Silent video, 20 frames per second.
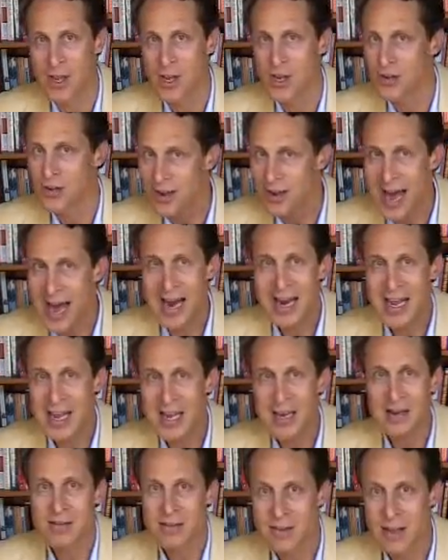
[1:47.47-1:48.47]
You've got to
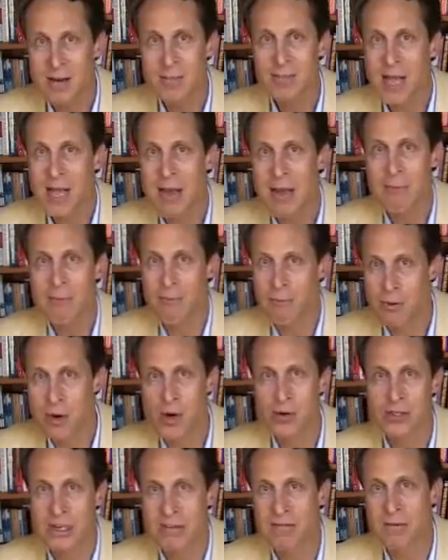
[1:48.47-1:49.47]
eat some type of
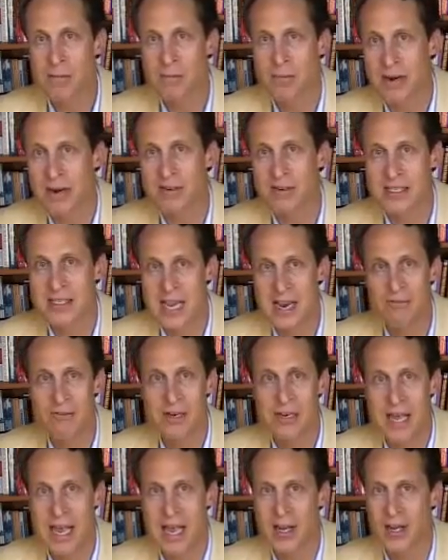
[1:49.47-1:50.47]
protein for breakfast
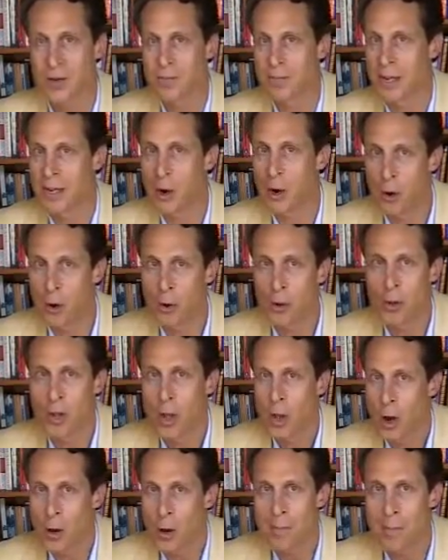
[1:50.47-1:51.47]
every day. It could be whole
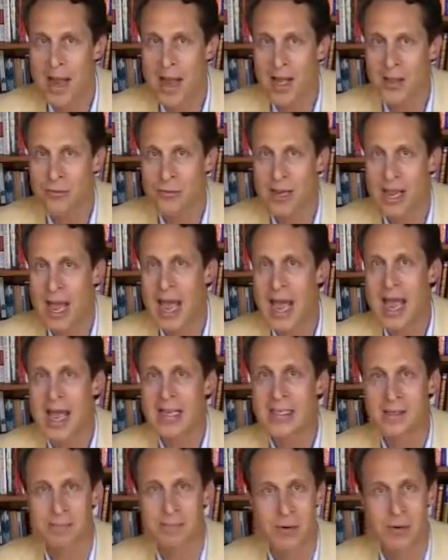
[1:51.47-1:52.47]
omega-3
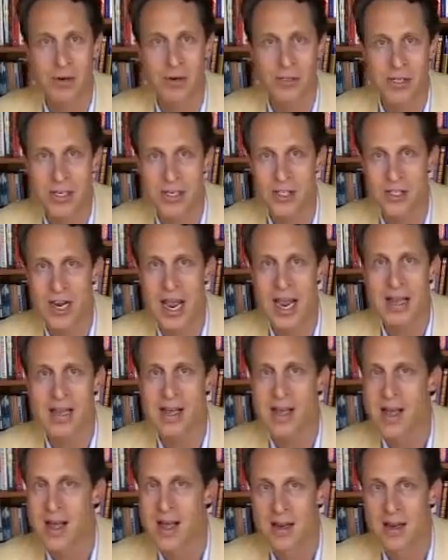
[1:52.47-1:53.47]
eggs, a protein shake,
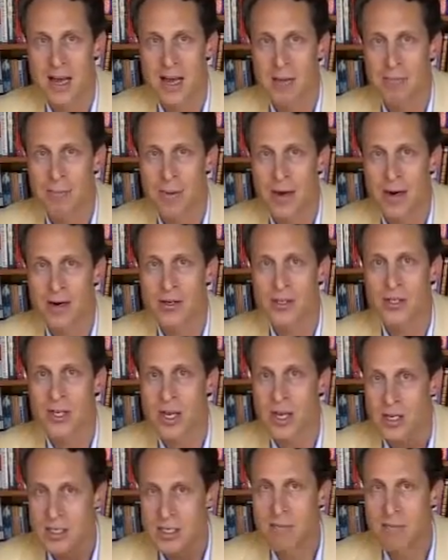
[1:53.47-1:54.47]
nut butters,
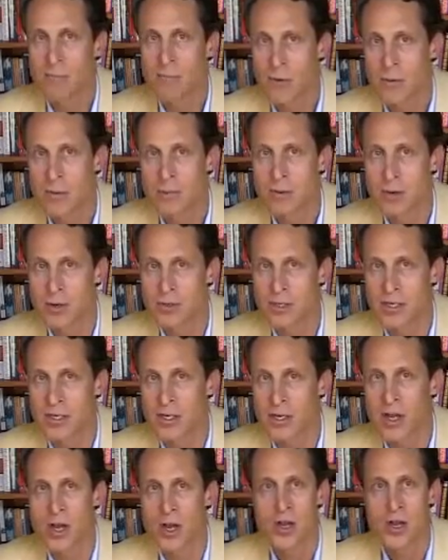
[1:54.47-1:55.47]
some form of protein.
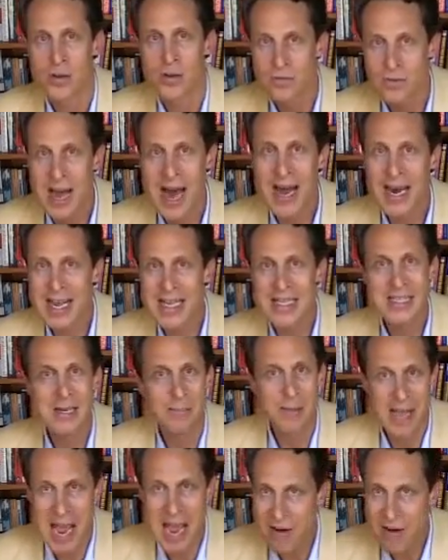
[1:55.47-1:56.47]
You've got to eat
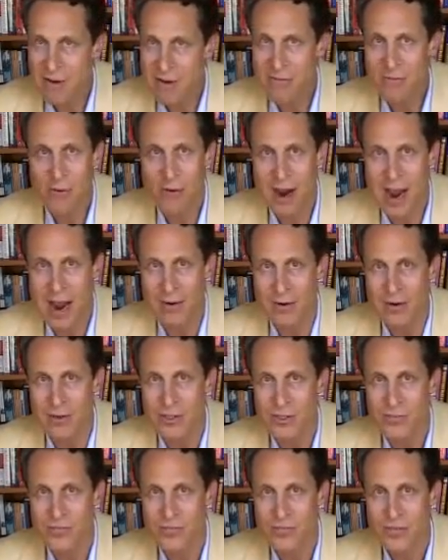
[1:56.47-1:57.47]
something every 4
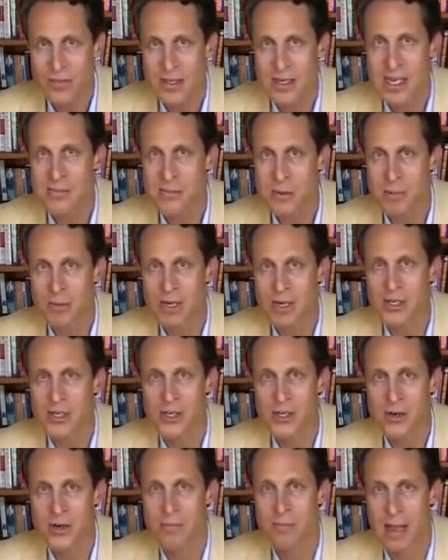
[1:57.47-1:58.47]
hours to keep your blood
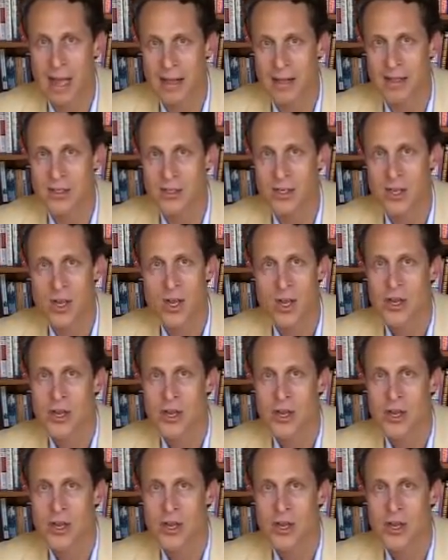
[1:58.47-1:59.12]
sugar balanced.